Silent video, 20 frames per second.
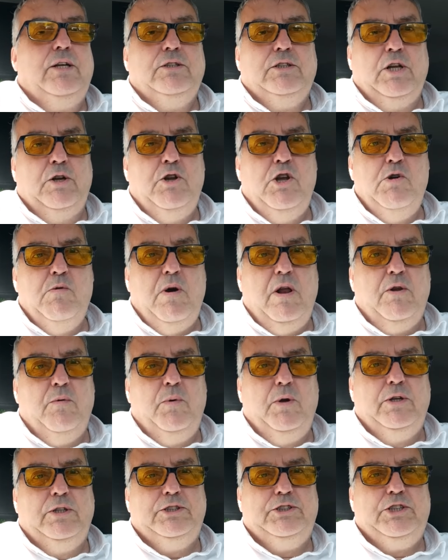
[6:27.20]
So who are the
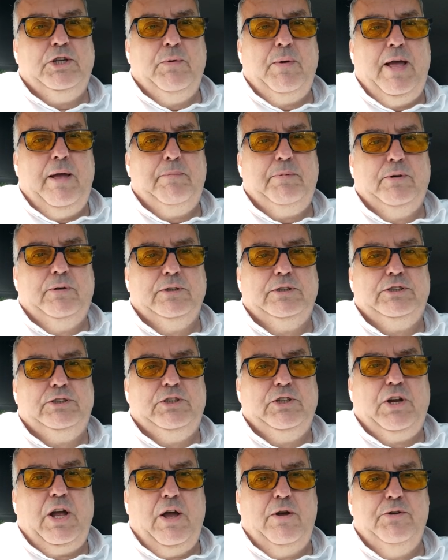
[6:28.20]
worst two airports
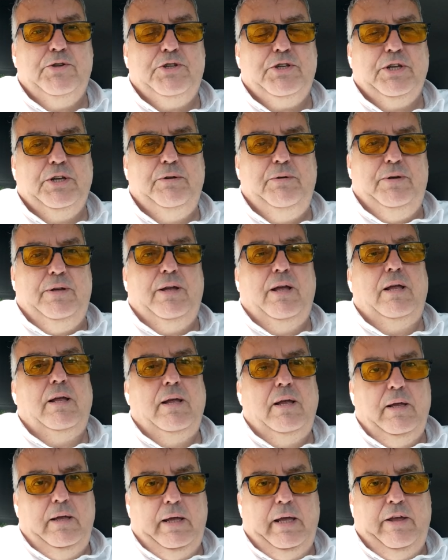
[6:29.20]
to go to
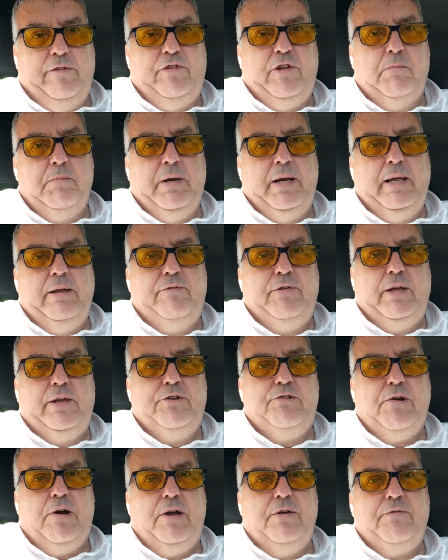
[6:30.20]
if you're an EV
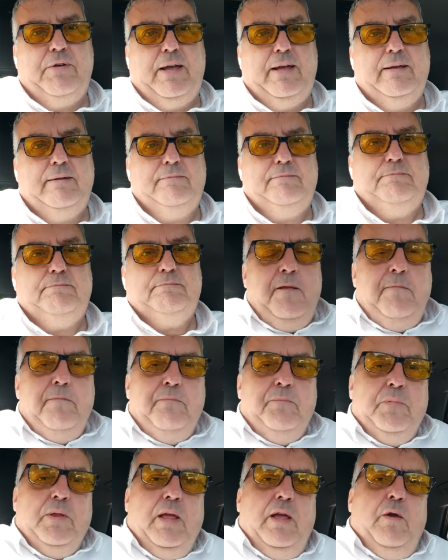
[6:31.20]
driver?
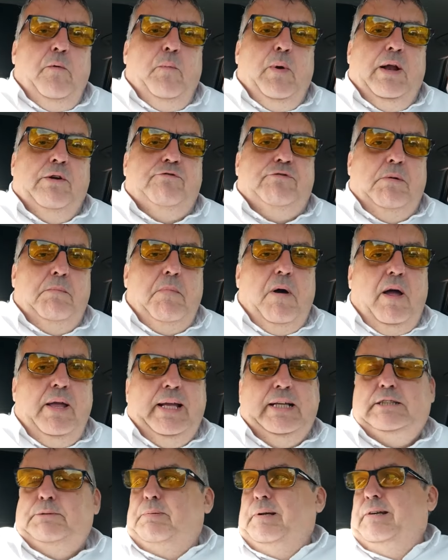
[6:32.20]
Well, from my
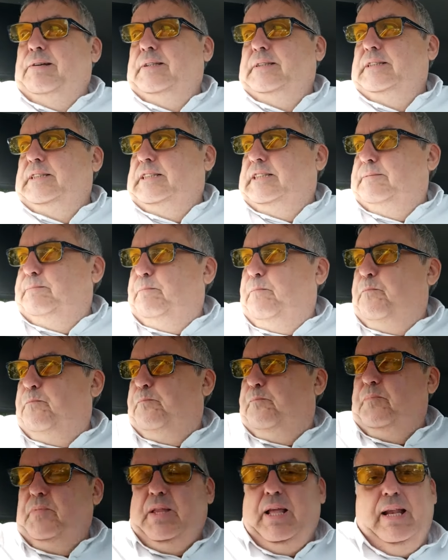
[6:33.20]
experience,
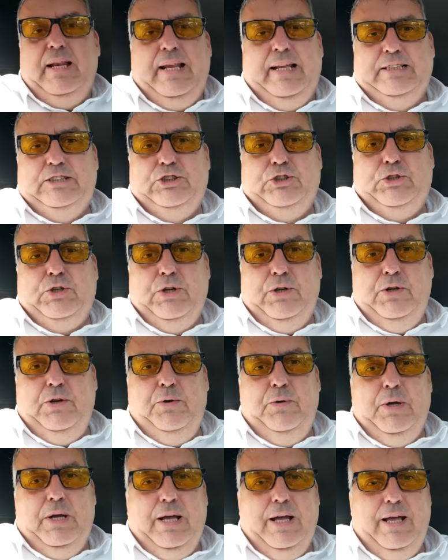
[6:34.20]
there's
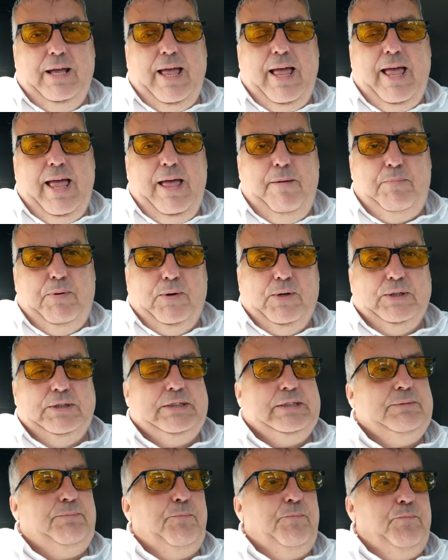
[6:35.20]
two
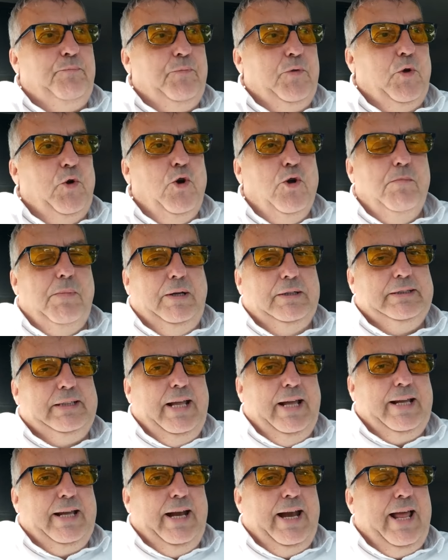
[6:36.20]
airports, almost
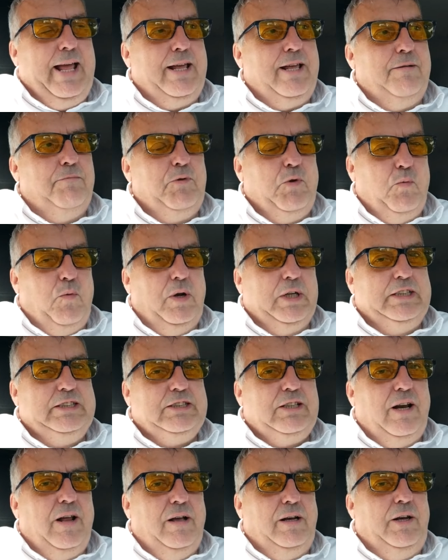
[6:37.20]
neck and neck, but one is
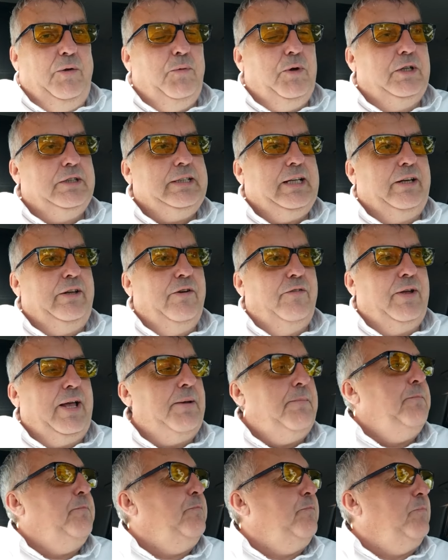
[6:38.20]
slightly worse than the other.